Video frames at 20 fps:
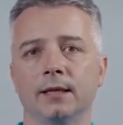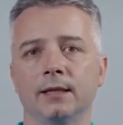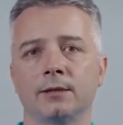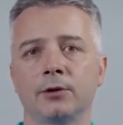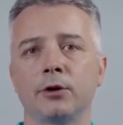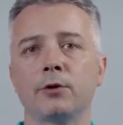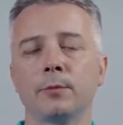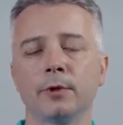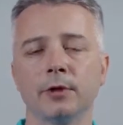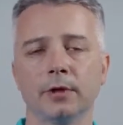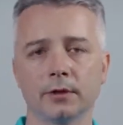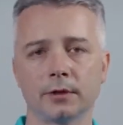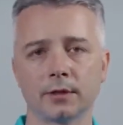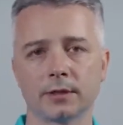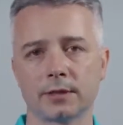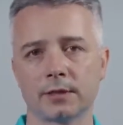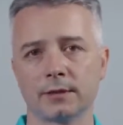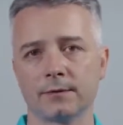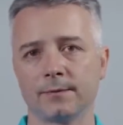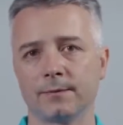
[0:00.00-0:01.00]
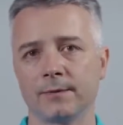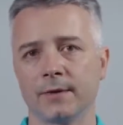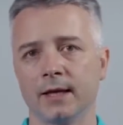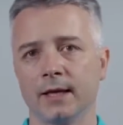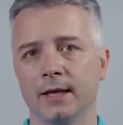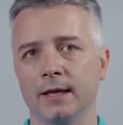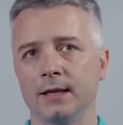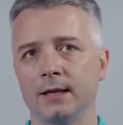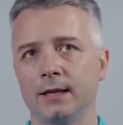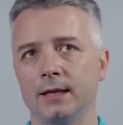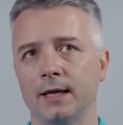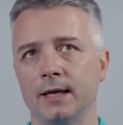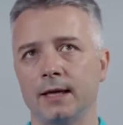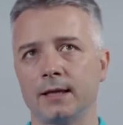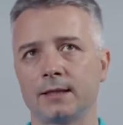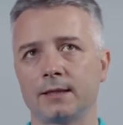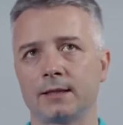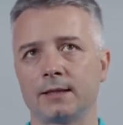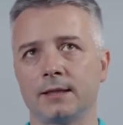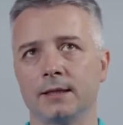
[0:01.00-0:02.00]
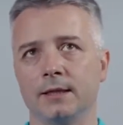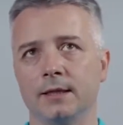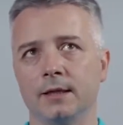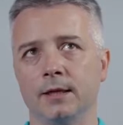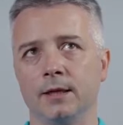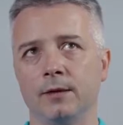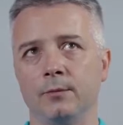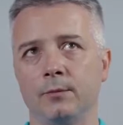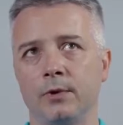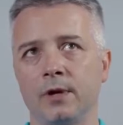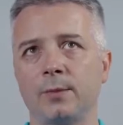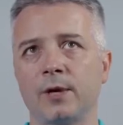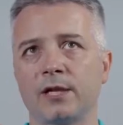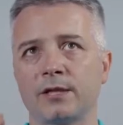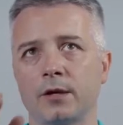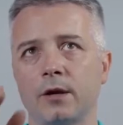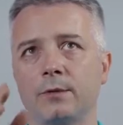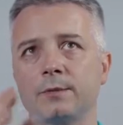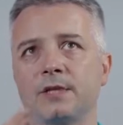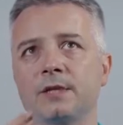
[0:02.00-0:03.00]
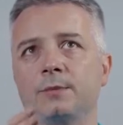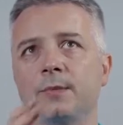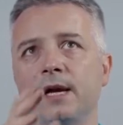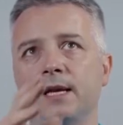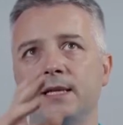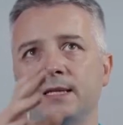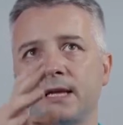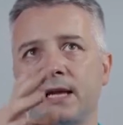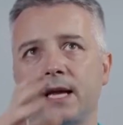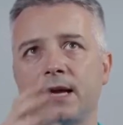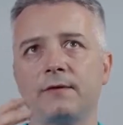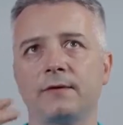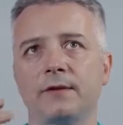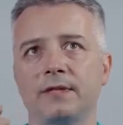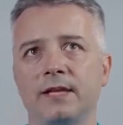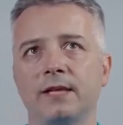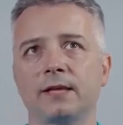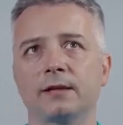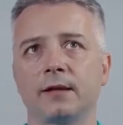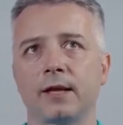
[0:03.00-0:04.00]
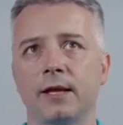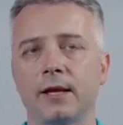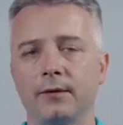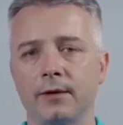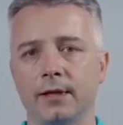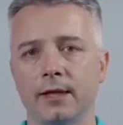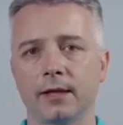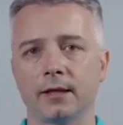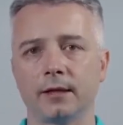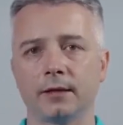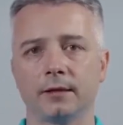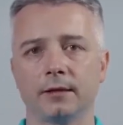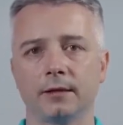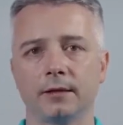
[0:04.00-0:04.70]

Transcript: terminals that pretty much optimize every single area